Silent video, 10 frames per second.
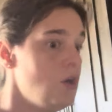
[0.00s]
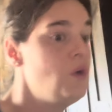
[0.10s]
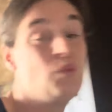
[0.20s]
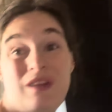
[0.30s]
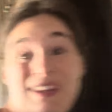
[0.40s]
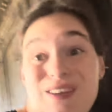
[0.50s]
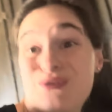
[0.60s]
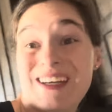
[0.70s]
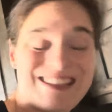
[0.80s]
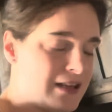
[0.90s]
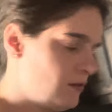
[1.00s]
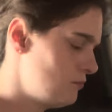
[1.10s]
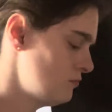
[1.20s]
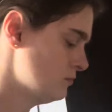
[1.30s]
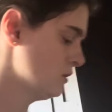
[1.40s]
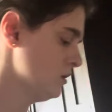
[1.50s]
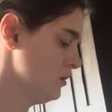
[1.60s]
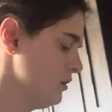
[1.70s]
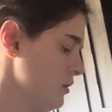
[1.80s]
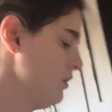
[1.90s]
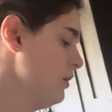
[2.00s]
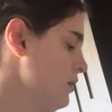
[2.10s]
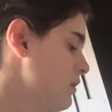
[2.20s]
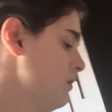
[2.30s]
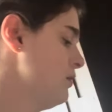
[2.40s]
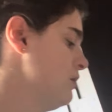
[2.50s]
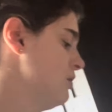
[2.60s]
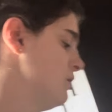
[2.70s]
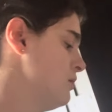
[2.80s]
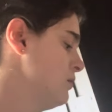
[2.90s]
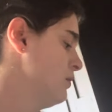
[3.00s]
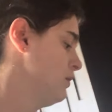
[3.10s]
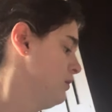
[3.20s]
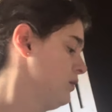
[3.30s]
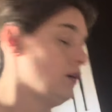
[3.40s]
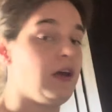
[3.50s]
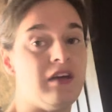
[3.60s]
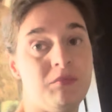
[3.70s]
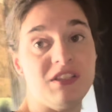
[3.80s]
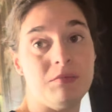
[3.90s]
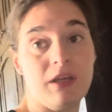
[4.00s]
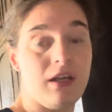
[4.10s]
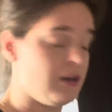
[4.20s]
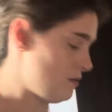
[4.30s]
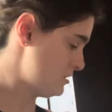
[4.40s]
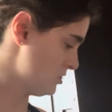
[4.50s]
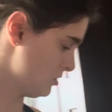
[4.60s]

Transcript: within reason. And I have my SpaghettiOs